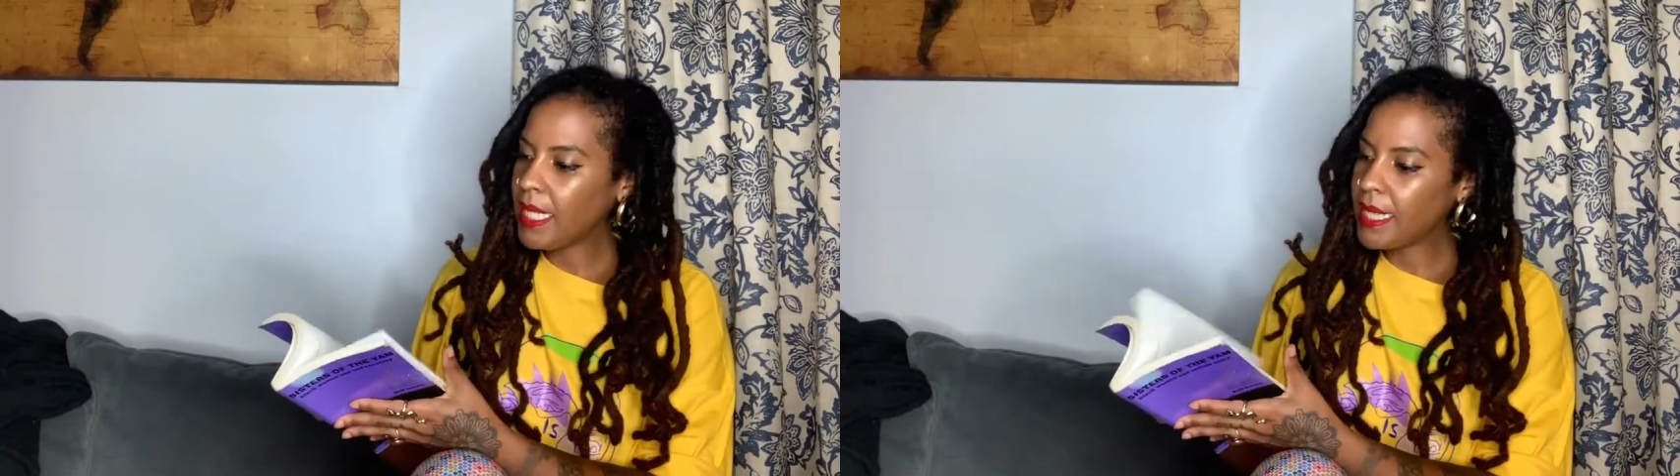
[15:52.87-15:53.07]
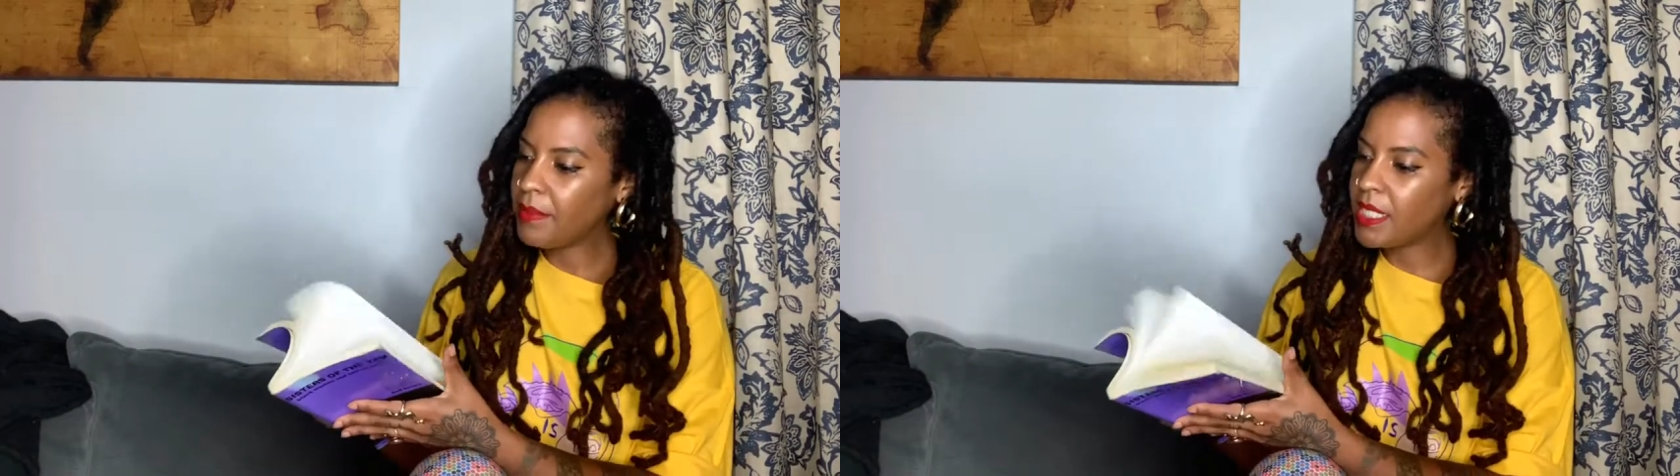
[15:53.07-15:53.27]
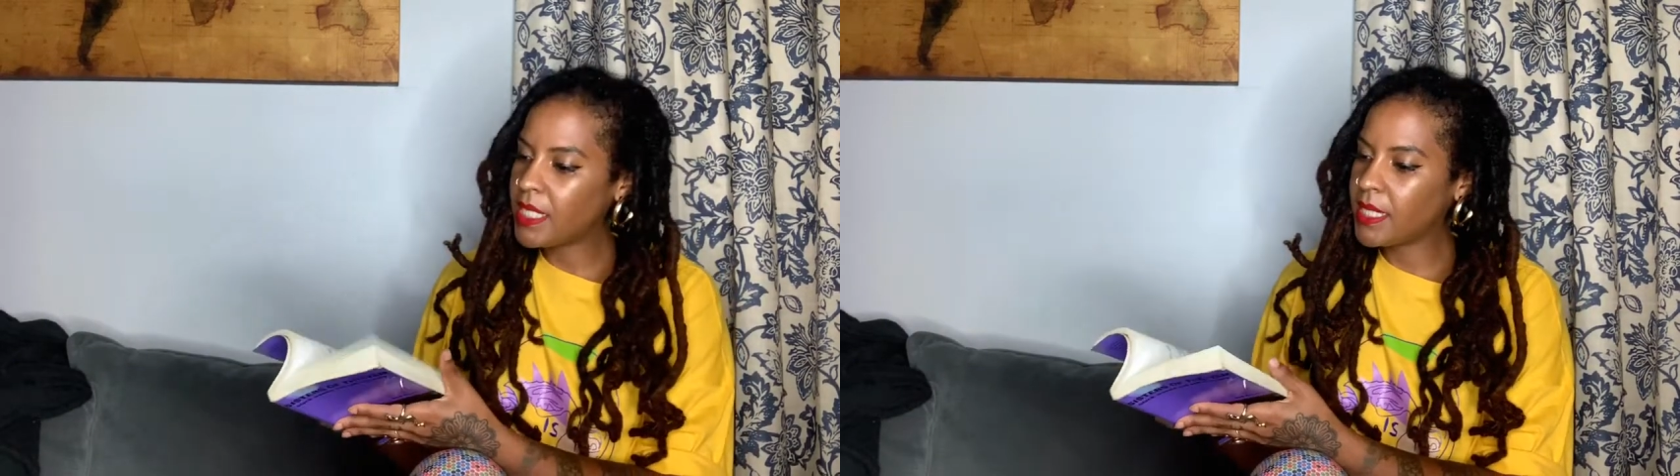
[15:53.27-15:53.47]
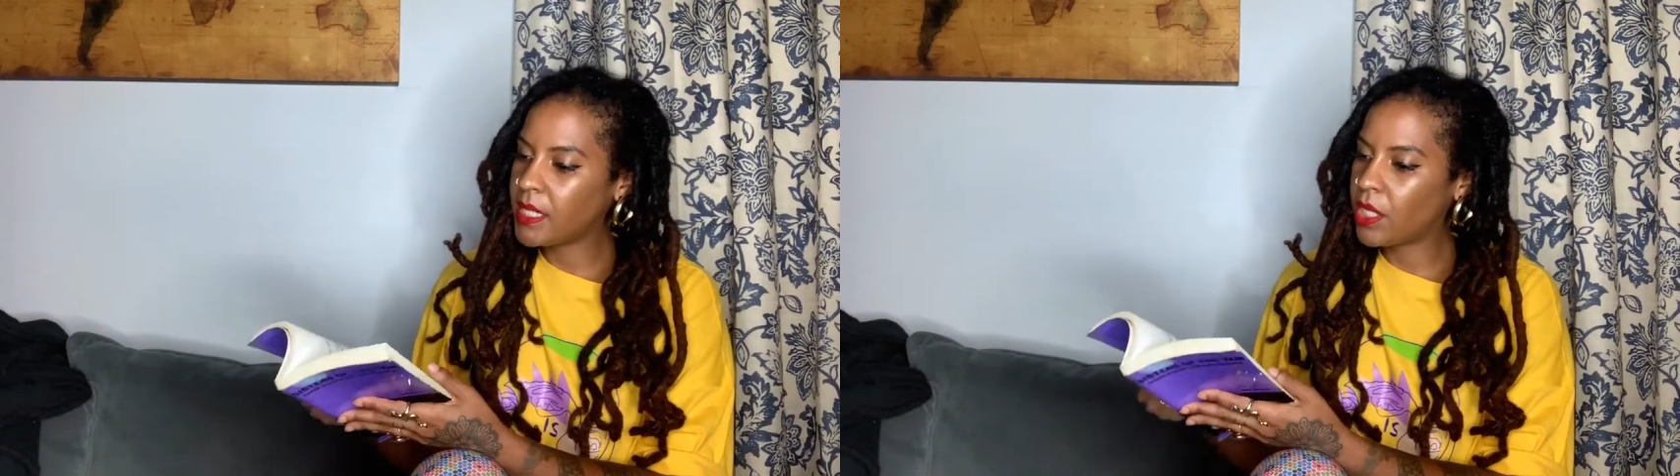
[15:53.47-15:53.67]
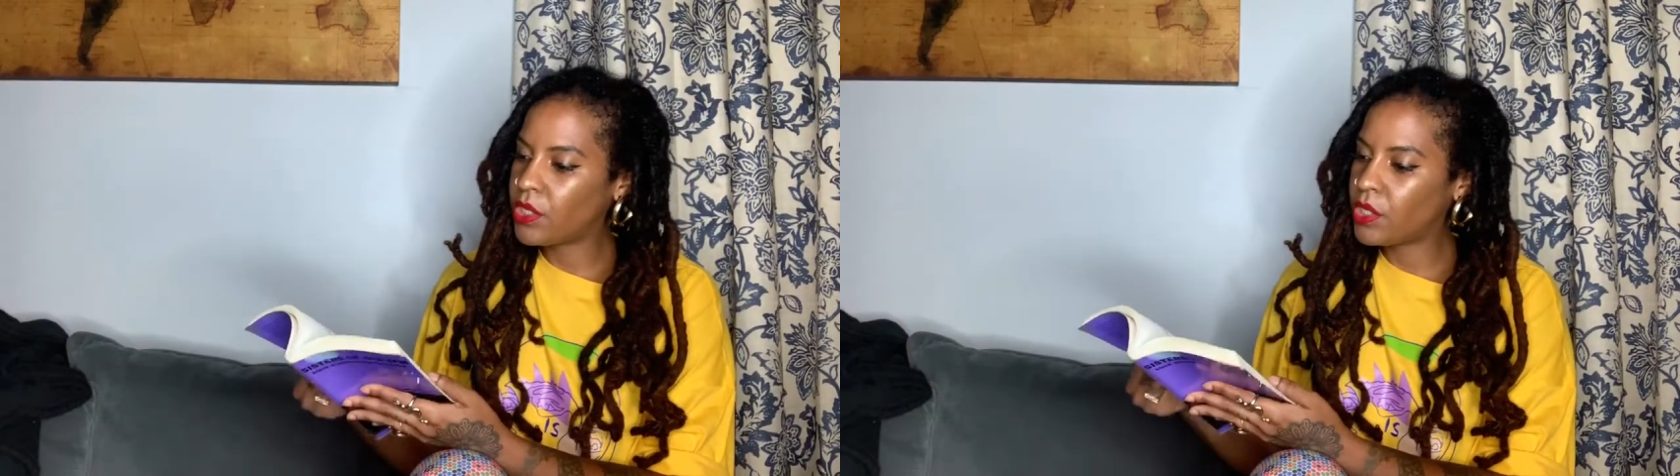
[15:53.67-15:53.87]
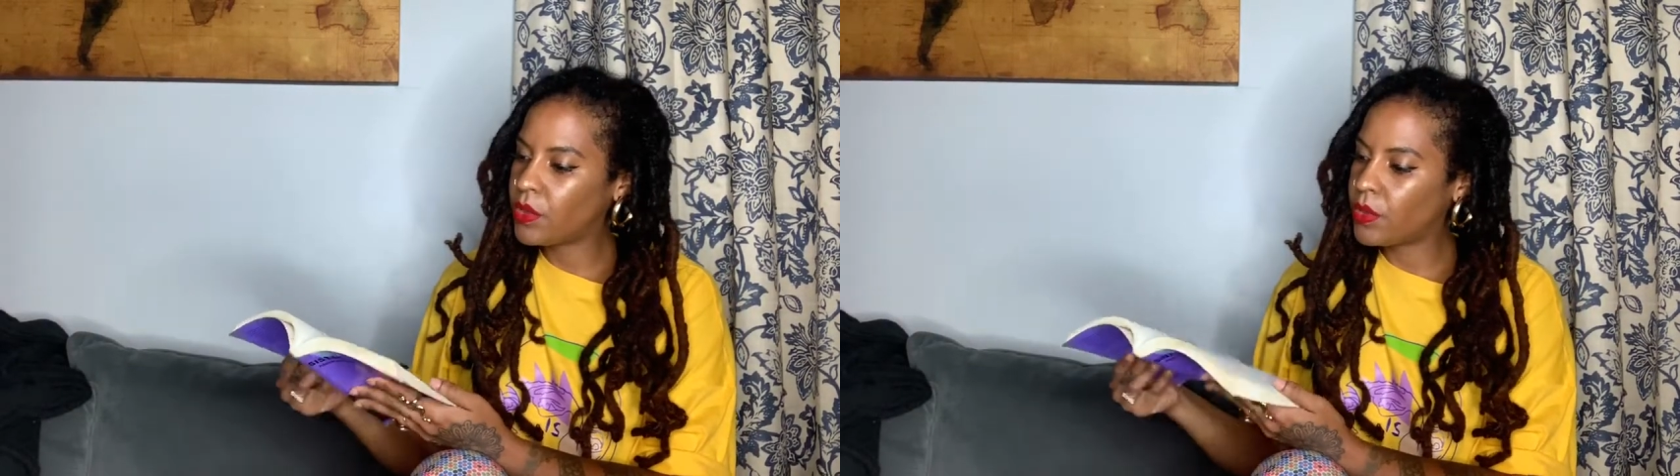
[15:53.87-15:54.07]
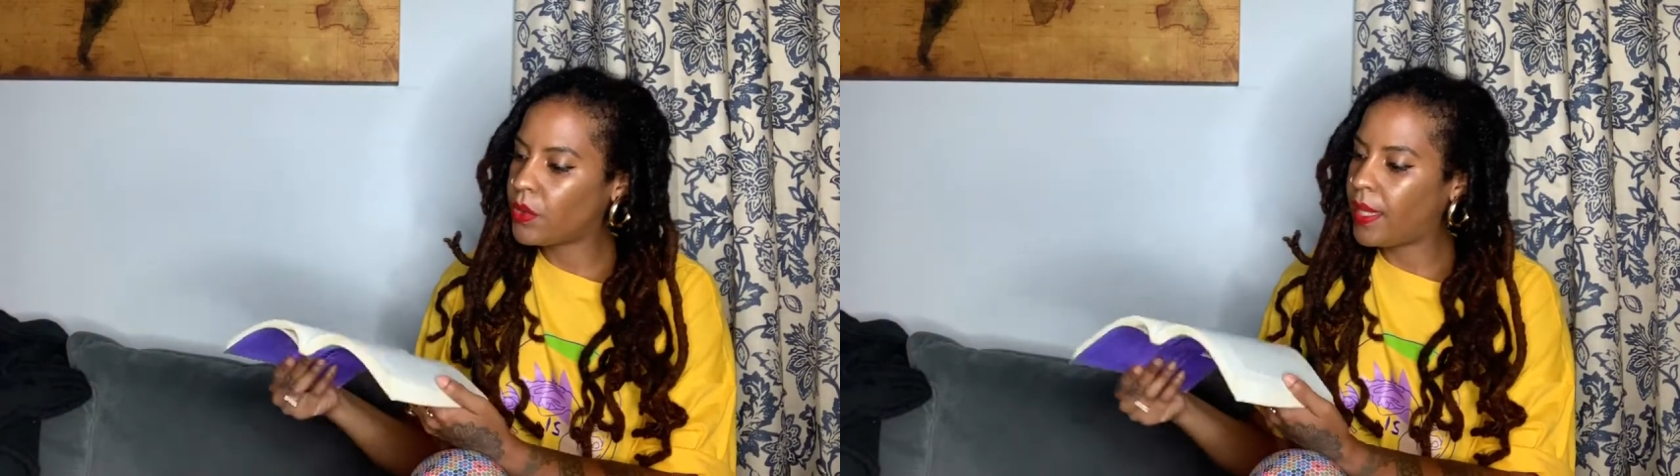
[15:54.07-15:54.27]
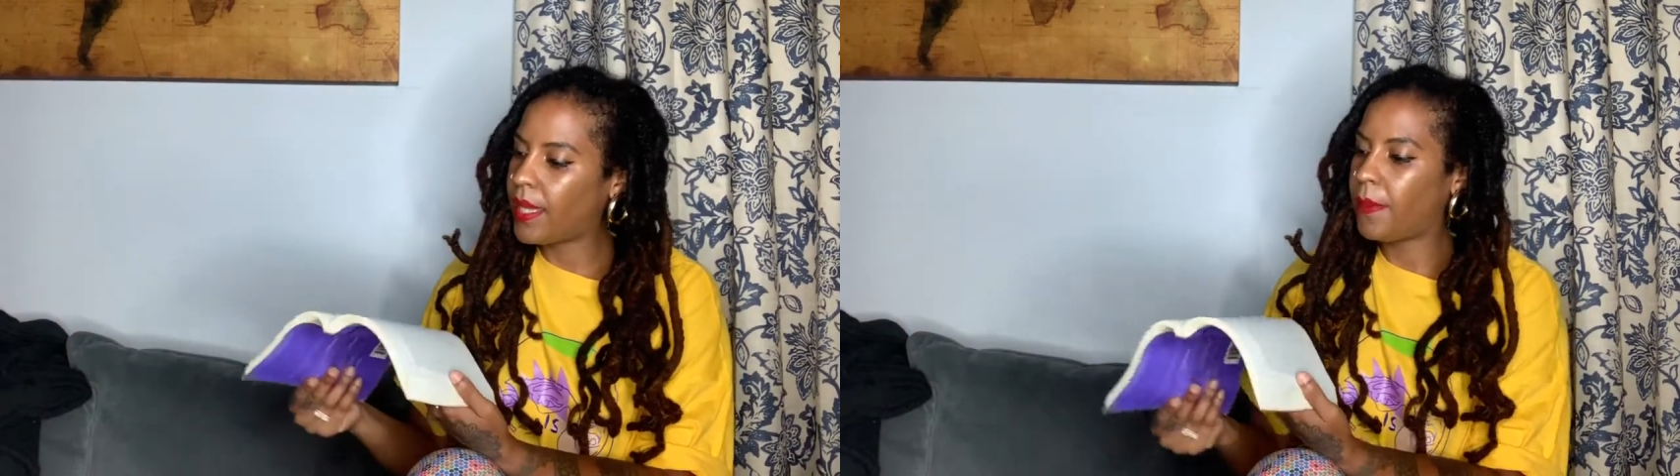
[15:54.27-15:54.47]
let me just turn
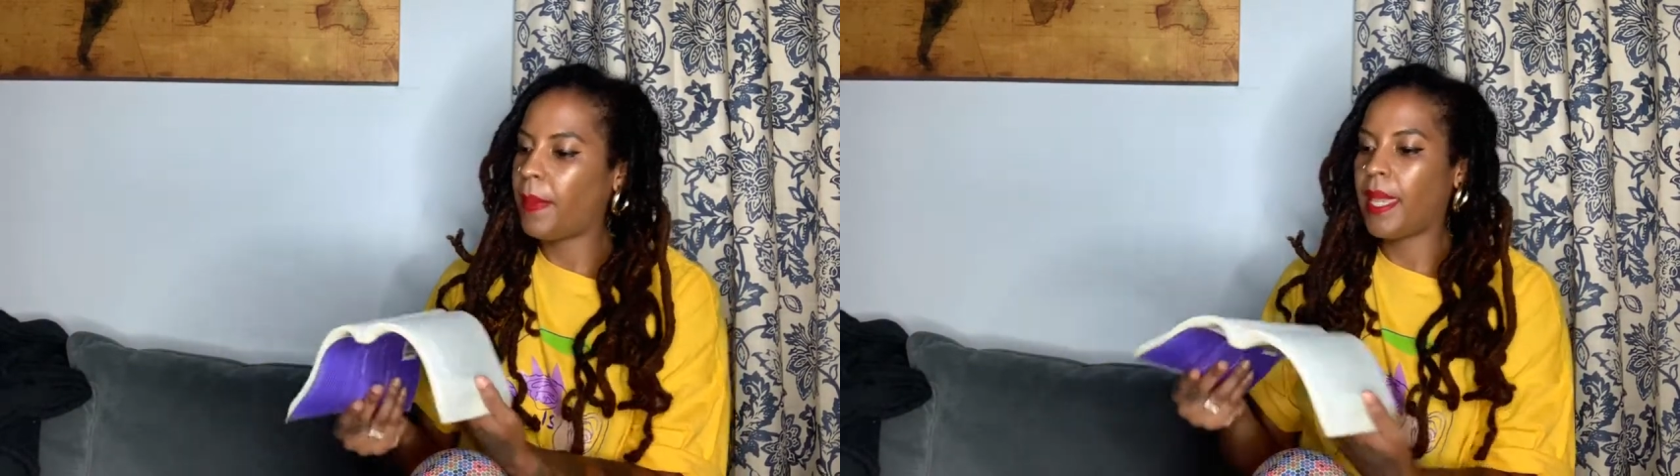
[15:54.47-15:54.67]
to a